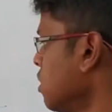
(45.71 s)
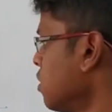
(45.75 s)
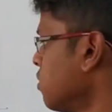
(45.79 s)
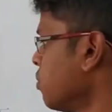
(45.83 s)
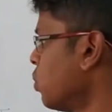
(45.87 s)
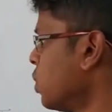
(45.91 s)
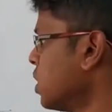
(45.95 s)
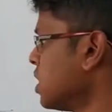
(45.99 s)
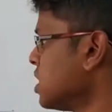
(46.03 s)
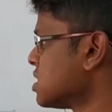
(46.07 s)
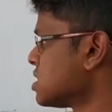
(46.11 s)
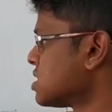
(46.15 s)

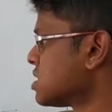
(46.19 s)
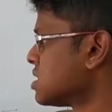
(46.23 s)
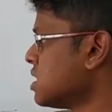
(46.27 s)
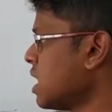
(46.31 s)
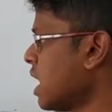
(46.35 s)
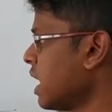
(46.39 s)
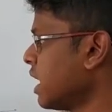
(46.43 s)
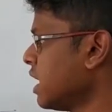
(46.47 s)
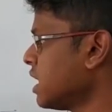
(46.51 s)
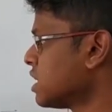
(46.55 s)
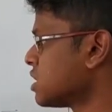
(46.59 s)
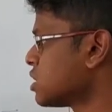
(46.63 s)
One is
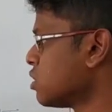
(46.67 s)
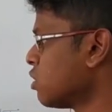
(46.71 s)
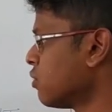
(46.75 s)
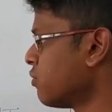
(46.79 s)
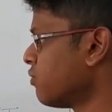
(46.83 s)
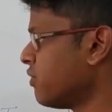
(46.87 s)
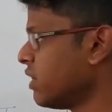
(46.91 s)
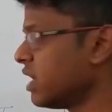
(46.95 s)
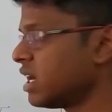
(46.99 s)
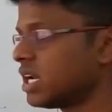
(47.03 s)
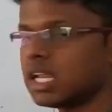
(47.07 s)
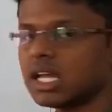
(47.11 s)
dilation of
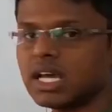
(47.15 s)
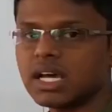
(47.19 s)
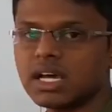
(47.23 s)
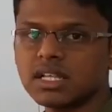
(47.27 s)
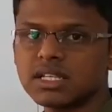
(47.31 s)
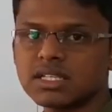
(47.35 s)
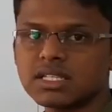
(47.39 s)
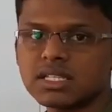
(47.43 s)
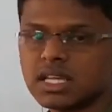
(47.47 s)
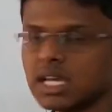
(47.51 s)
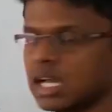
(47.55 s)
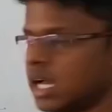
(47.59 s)

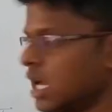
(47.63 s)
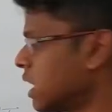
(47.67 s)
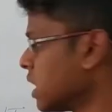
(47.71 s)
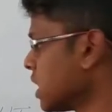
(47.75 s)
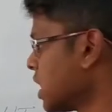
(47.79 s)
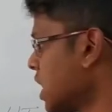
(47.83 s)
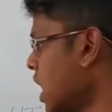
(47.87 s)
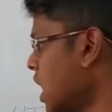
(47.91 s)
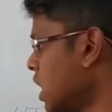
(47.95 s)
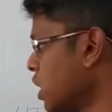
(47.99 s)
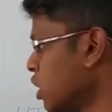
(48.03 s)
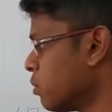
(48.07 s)
ventricles
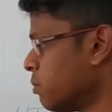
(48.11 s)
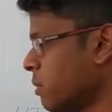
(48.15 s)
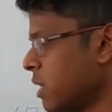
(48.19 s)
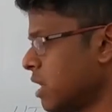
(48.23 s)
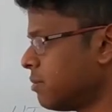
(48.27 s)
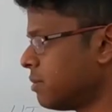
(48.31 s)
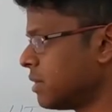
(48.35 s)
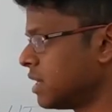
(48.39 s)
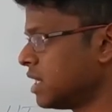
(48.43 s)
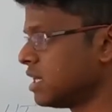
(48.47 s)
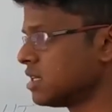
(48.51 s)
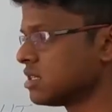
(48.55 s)
and
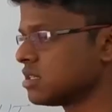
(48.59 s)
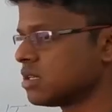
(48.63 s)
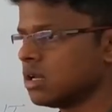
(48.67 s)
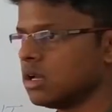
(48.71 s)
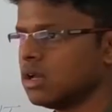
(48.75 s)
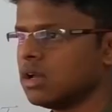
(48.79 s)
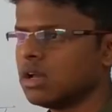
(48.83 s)
cardiomyopathies.